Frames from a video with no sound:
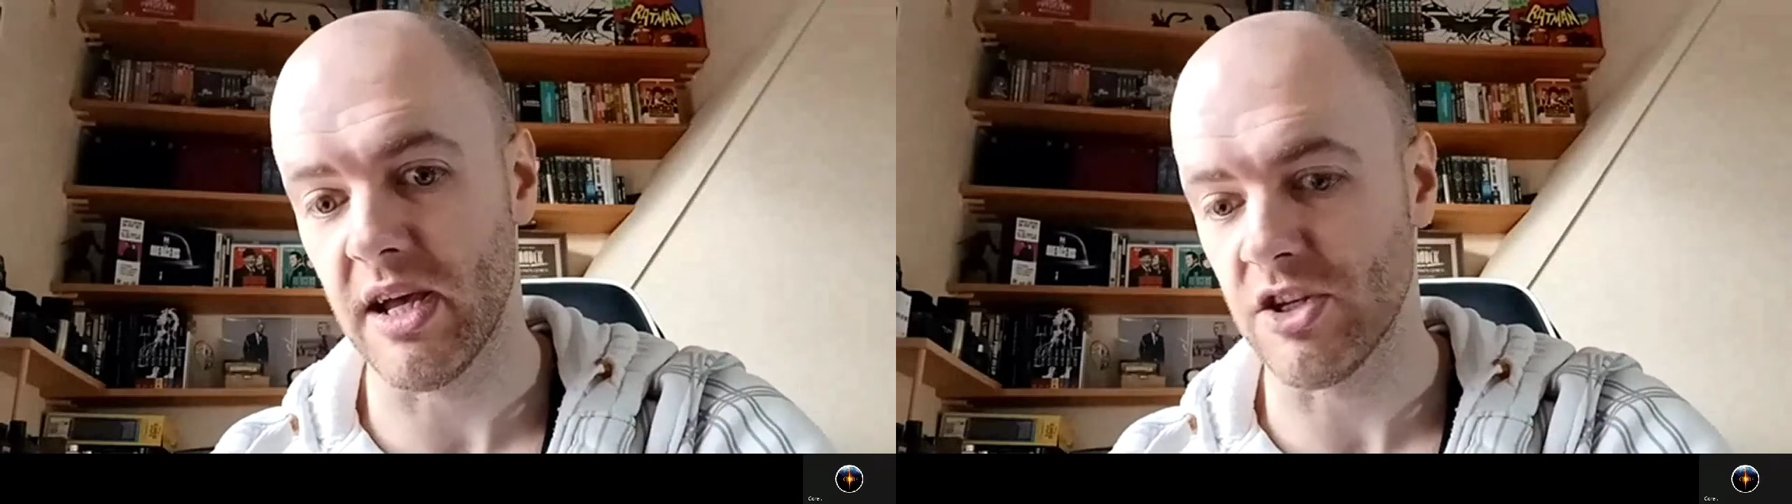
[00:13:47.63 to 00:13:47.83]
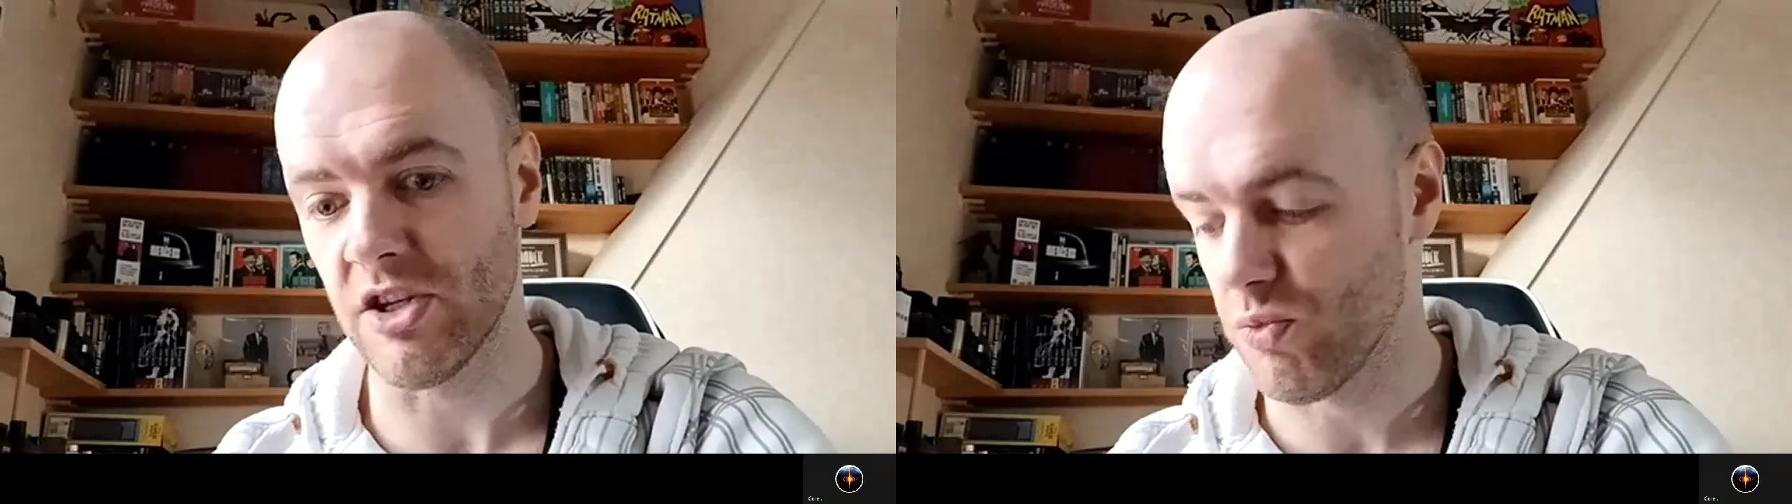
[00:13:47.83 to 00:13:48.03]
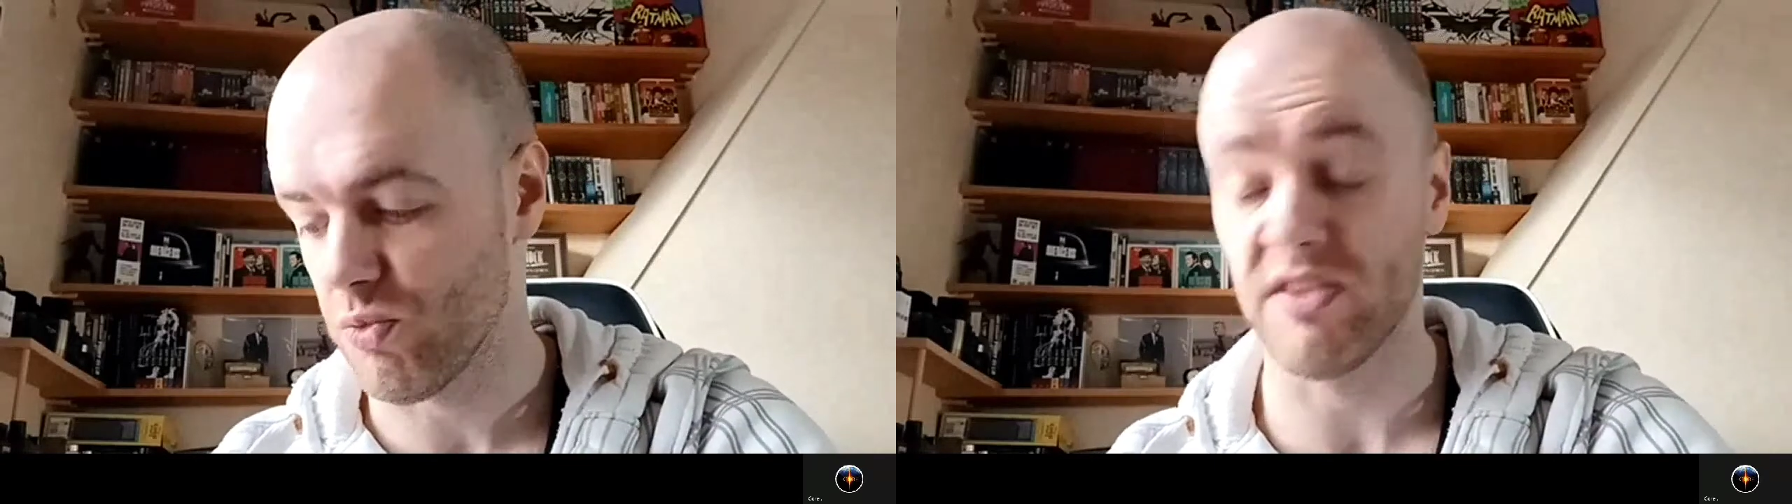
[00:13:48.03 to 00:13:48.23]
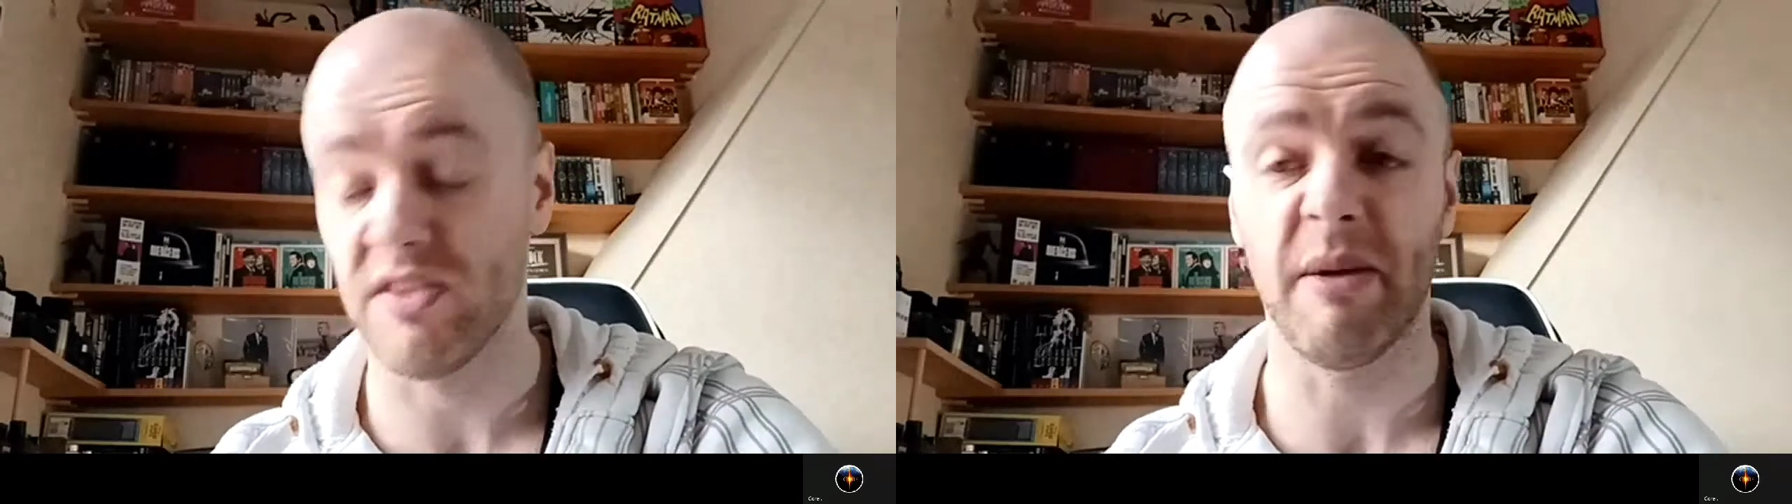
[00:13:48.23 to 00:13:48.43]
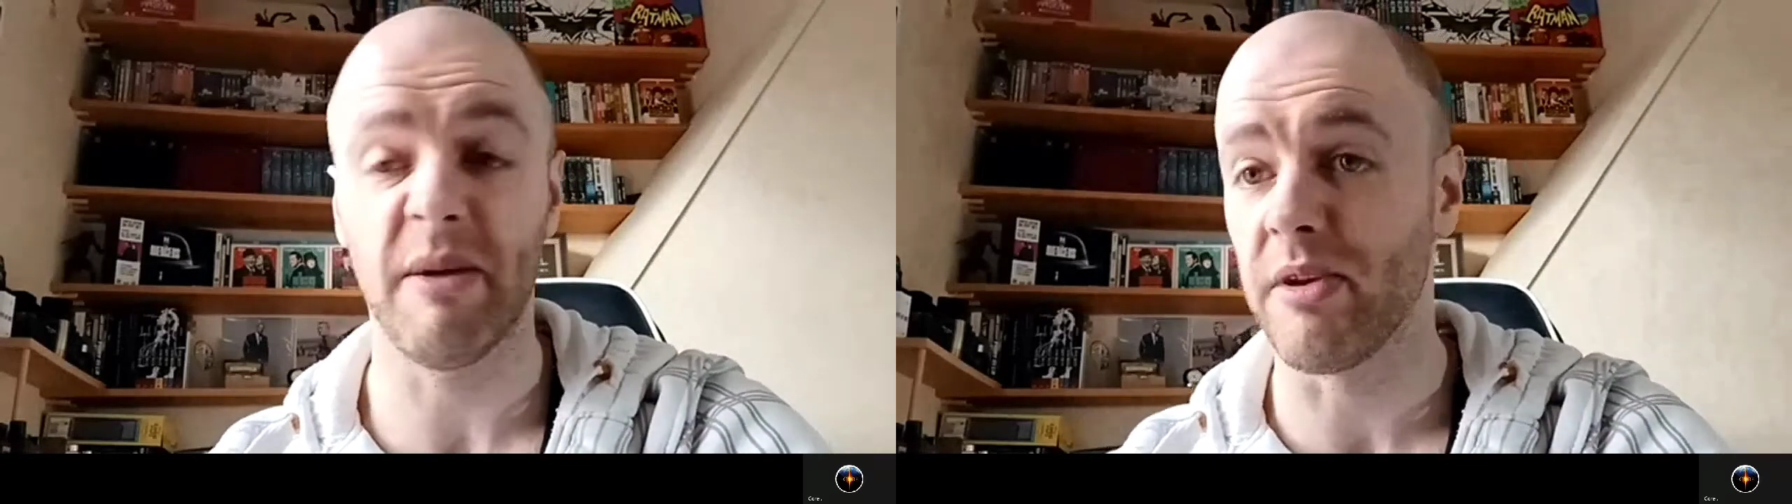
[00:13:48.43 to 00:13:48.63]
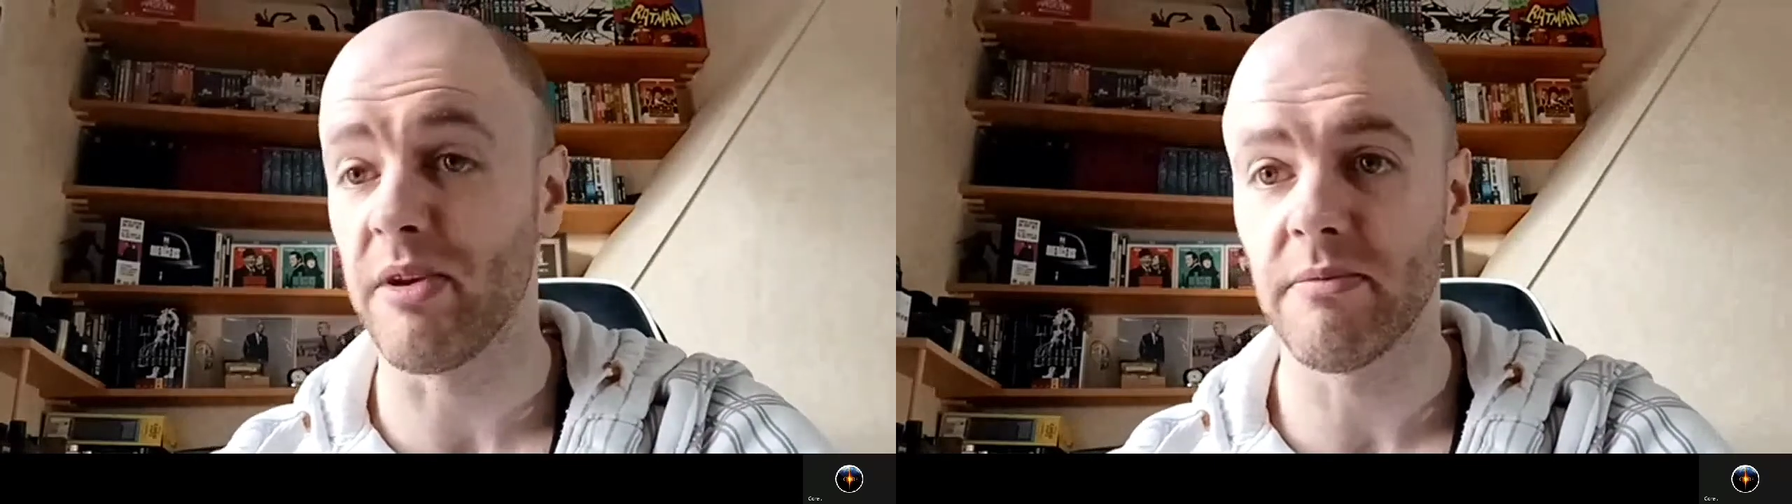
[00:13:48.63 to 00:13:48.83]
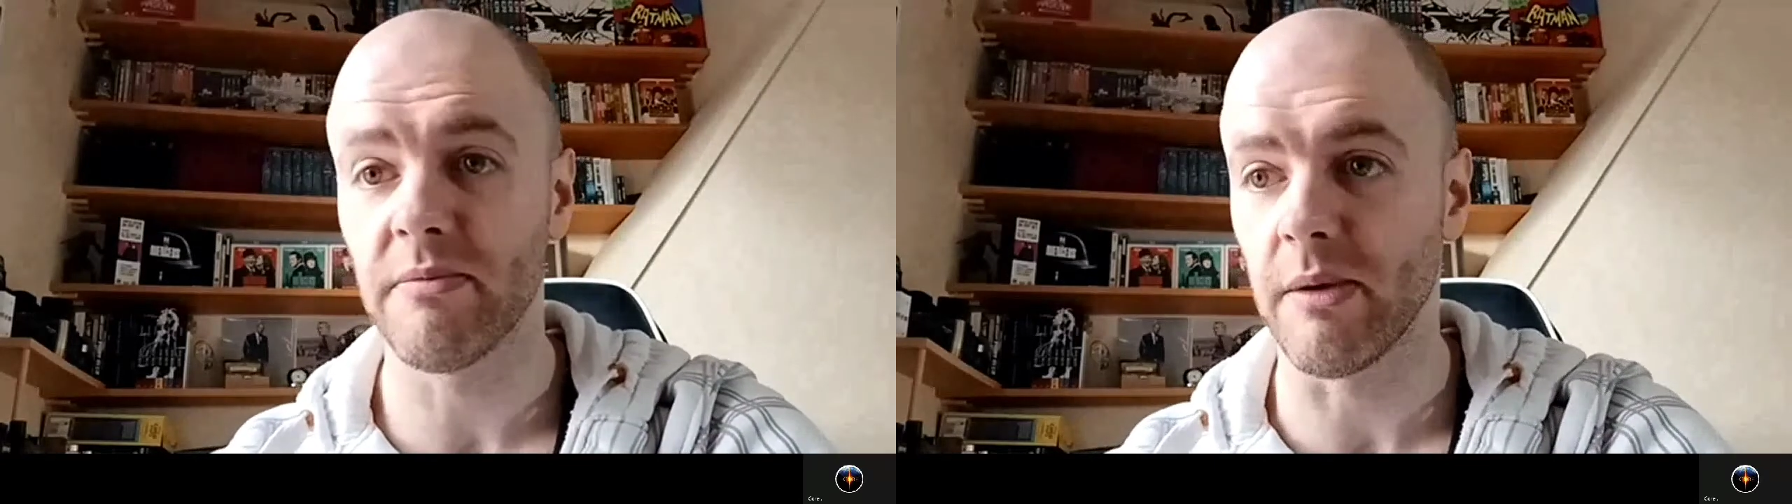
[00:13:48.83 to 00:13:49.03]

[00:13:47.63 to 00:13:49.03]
and it just wasn't happening.